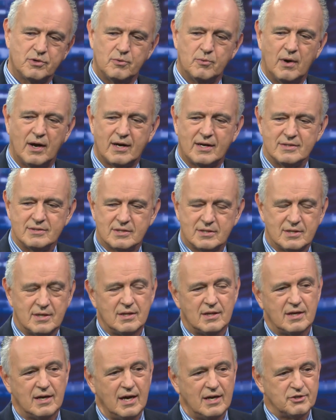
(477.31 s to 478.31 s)
and
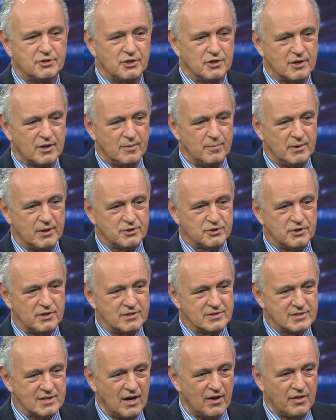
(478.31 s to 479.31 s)
Reconciliation Commission
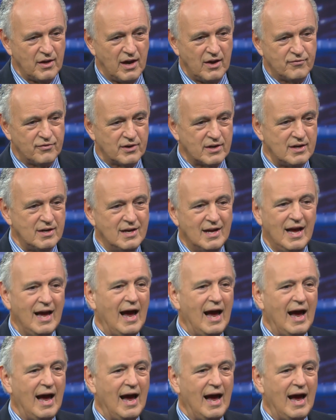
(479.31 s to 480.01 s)
in South Africa